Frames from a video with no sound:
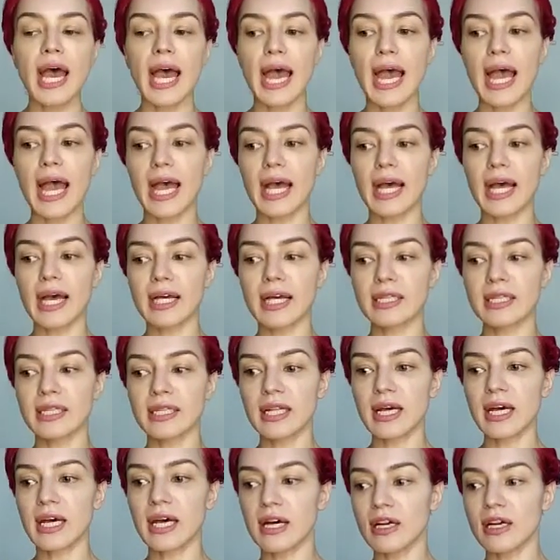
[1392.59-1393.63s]
and
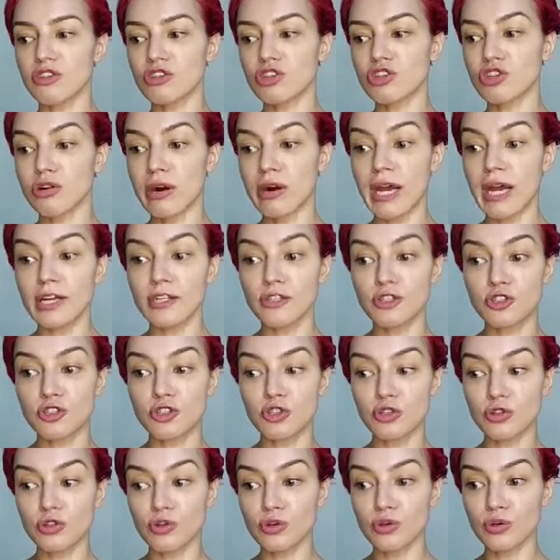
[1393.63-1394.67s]
try
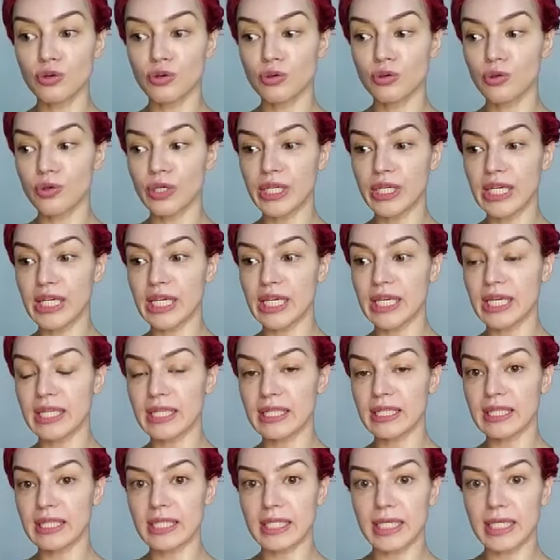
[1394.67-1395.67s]
to eat